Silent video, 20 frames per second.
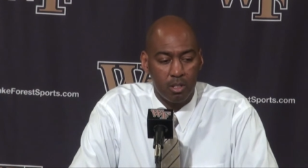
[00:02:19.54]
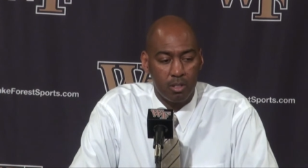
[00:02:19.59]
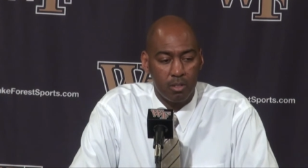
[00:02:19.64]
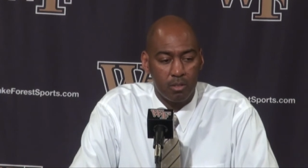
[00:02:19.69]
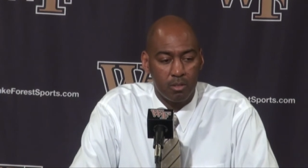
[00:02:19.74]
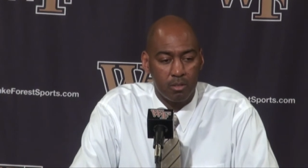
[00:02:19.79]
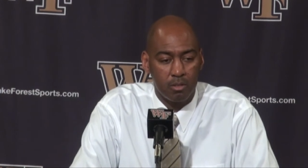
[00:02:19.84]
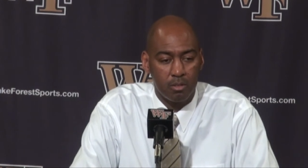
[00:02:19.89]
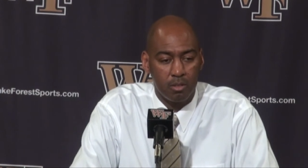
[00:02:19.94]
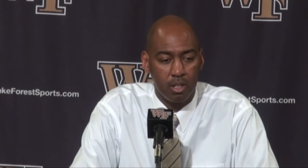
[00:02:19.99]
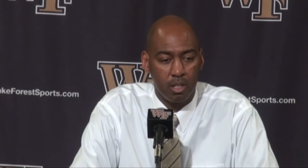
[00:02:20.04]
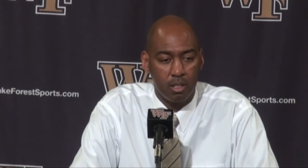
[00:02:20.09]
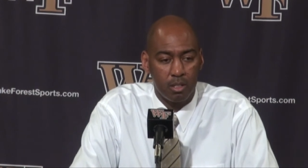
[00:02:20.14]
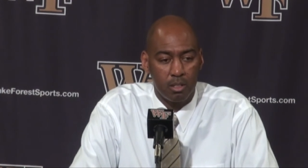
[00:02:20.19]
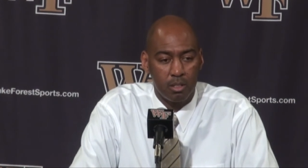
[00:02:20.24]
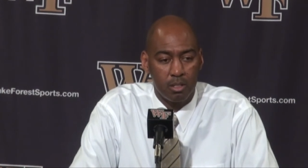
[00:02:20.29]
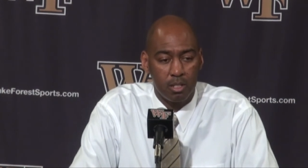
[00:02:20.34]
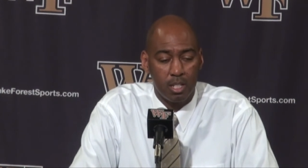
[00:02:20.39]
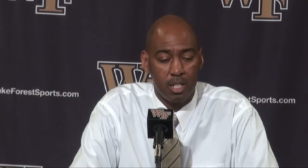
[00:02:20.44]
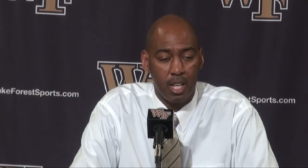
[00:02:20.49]

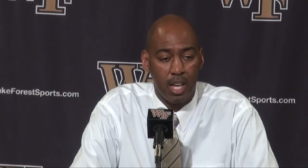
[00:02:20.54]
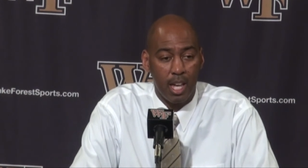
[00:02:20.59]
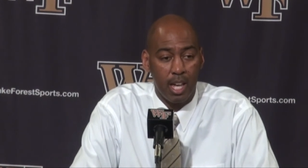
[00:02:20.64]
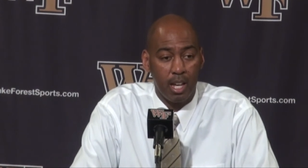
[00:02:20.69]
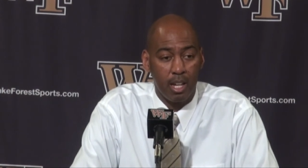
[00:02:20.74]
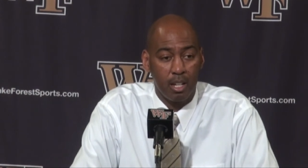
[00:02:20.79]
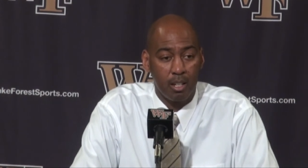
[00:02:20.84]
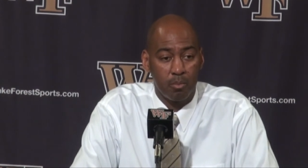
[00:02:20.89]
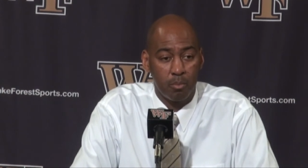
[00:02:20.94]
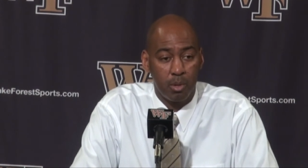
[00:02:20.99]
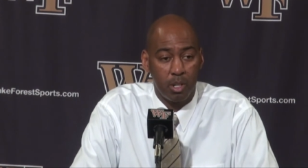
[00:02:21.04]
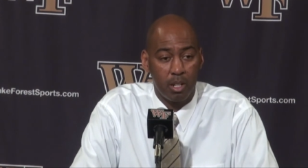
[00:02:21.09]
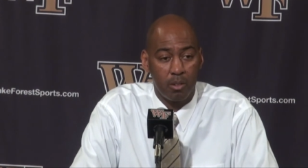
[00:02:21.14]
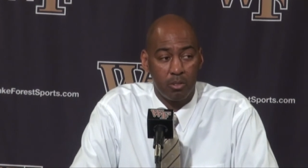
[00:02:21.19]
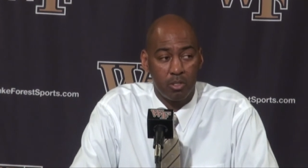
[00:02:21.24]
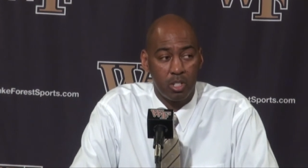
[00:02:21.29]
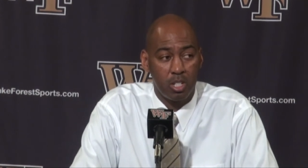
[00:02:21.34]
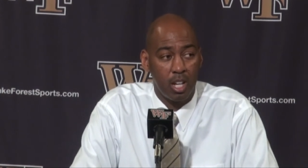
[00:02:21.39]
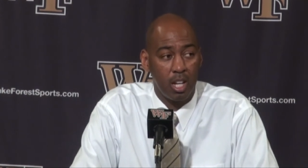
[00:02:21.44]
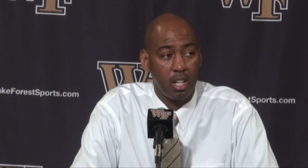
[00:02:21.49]
it today, but
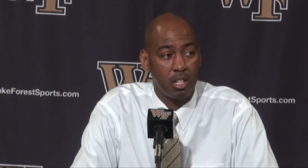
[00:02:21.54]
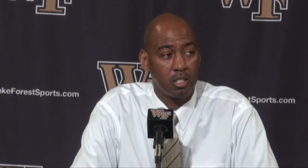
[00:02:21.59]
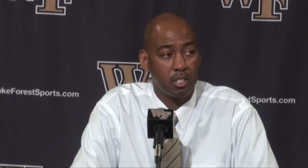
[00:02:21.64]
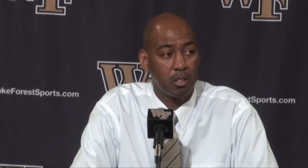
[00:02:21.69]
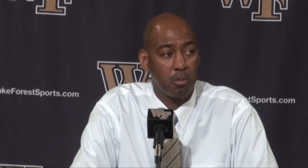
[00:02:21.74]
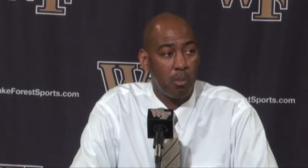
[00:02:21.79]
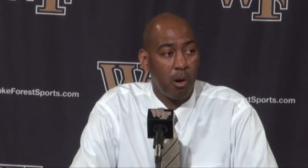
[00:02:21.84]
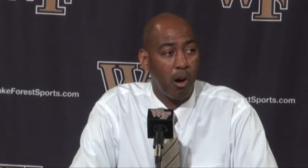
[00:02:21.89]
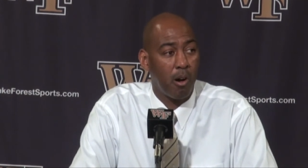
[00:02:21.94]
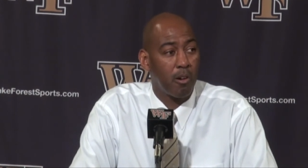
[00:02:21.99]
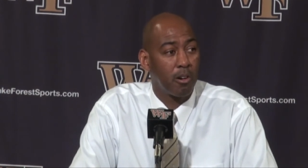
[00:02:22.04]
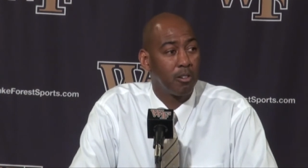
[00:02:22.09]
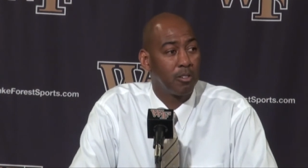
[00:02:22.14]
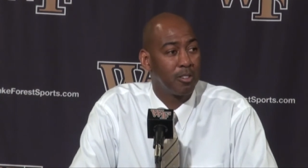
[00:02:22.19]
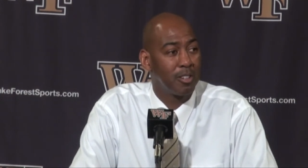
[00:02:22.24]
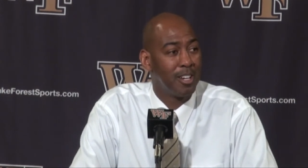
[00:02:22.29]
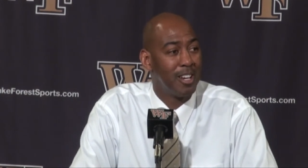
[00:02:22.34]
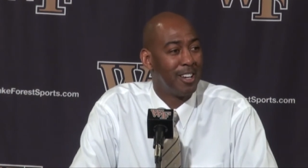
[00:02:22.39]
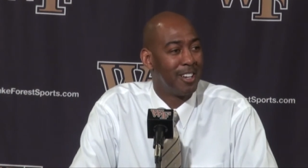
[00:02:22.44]
it'll change tomorrow.